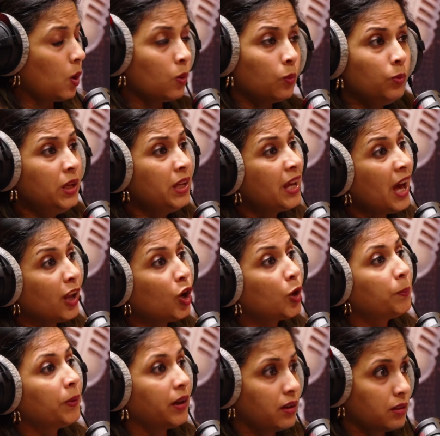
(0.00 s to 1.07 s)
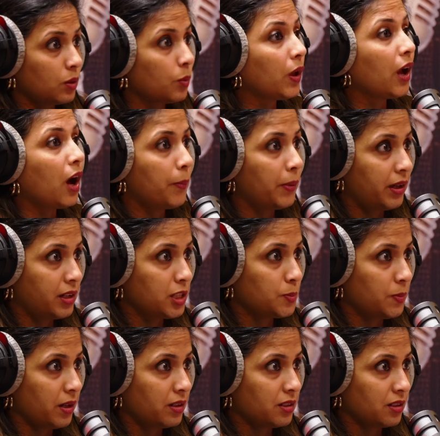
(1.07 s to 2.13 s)
We cannot parent the way our parents
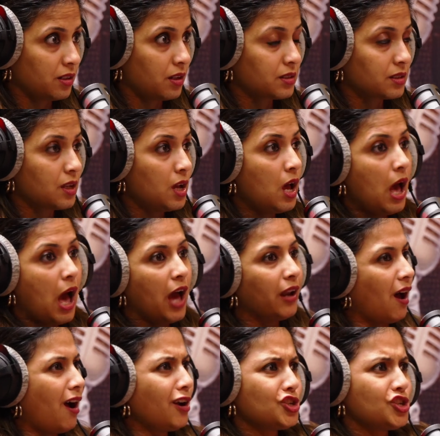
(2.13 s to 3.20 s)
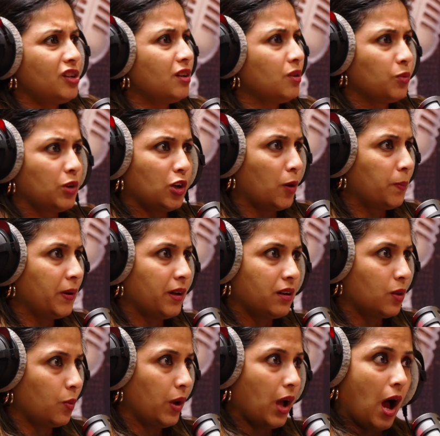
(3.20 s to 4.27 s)
parented us, and our children will not
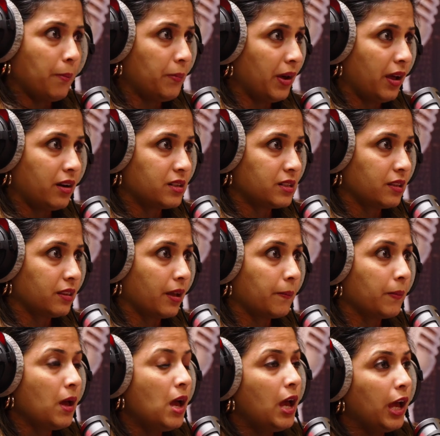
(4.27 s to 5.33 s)
parent the way I'm parenting them.